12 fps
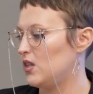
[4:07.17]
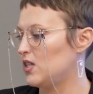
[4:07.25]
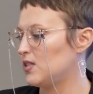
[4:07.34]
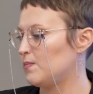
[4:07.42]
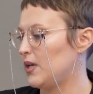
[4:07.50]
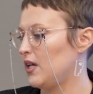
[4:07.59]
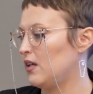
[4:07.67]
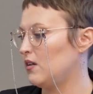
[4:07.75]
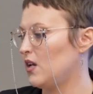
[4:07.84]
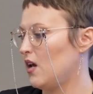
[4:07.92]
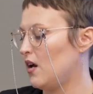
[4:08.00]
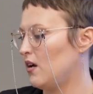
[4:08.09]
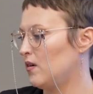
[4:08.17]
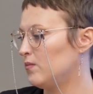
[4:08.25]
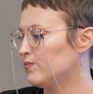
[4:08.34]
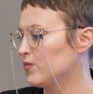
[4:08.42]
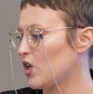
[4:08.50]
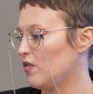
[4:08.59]
there's been
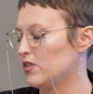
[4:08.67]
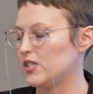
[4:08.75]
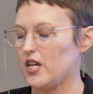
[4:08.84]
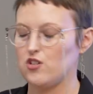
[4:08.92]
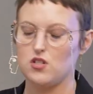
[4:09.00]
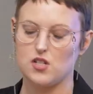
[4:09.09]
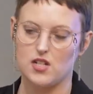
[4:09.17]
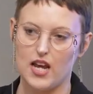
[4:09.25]
conversations